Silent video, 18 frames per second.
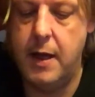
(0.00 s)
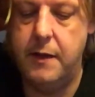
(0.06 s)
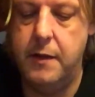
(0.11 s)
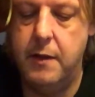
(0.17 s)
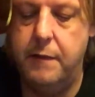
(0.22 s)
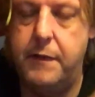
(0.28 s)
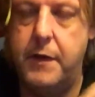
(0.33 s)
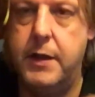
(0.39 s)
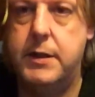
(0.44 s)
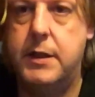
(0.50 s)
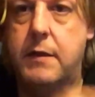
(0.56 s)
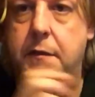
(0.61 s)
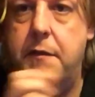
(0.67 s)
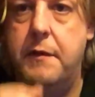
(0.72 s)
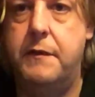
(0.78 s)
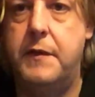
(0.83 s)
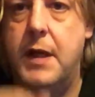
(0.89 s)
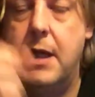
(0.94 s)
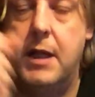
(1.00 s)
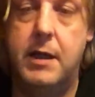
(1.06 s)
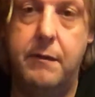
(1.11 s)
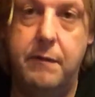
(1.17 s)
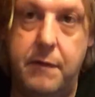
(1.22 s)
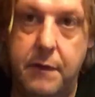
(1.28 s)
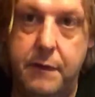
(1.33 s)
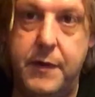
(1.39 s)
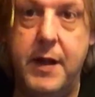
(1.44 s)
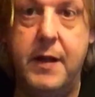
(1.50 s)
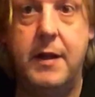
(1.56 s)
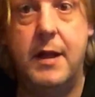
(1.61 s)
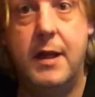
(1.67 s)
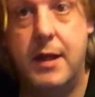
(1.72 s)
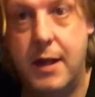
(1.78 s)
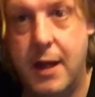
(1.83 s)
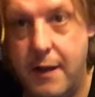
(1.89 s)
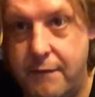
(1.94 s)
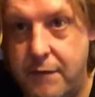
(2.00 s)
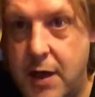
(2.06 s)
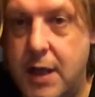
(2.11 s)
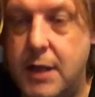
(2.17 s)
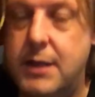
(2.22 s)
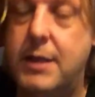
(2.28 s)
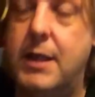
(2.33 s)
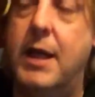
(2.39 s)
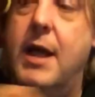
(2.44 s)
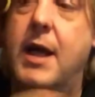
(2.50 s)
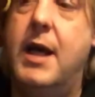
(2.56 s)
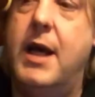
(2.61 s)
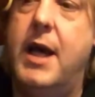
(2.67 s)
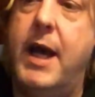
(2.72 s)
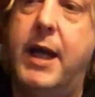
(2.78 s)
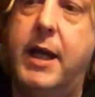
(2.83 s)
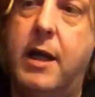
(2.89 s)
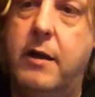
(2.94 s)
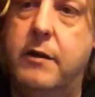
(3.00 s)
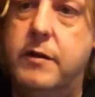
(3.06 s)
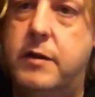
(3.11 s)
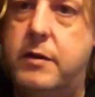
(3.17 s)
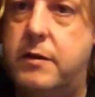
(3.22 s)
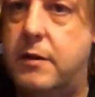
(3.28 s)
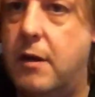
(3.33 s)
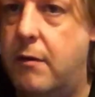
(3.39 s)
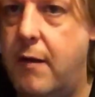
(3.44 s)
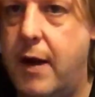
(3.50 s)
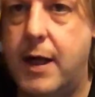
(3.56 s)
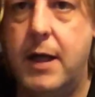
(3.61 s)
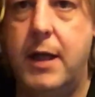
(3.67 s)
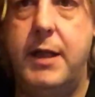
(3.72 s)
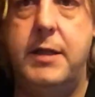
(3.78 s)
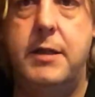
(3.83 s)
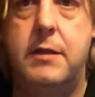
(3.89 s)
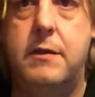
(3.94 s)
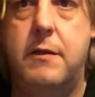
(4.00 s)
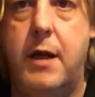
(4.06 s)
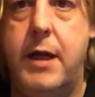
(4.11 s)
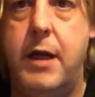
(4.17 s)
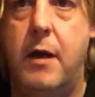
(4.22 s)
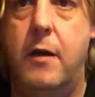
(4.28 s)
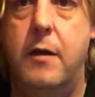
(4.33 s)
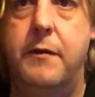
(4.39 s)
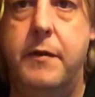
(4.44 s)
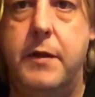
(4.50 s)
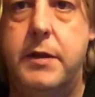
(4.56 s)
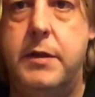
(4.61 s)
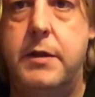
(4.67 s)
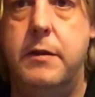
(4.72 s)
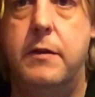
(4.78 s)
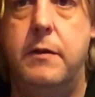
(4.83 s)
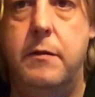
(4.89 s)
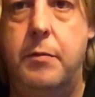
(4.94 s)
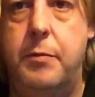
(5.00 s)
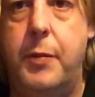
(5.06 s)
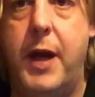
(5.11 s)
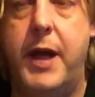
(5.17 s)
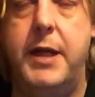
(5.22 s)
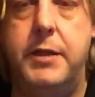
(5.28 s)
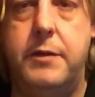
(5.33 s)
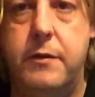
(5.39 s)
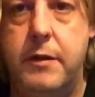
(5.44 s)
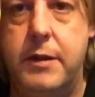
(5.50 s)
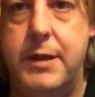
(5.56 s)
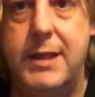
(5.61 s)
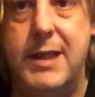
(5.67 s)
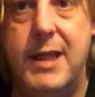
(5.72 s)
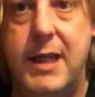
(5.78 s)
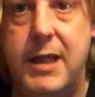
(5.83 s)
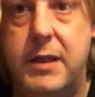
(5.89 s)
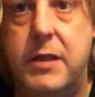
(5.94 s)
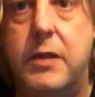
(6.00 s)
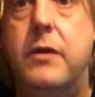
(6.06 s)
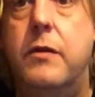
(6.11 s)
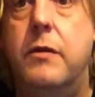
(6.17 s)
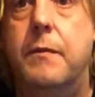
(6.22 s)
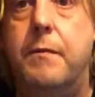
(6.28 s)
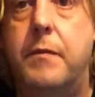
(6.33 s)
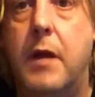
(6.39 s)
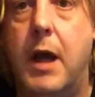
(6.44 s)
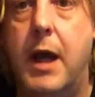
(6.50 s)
the 1st to the 15th and 15th to the 31st, it goes directly straight over to Patreon tier 2.